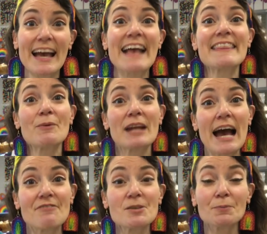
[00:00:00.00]
and they would
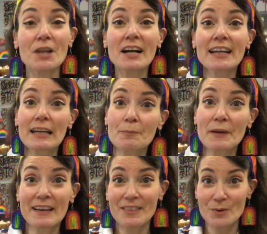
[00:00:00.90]
have to pluck and
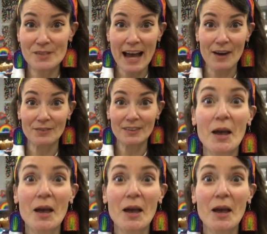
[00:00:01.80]
pick those out.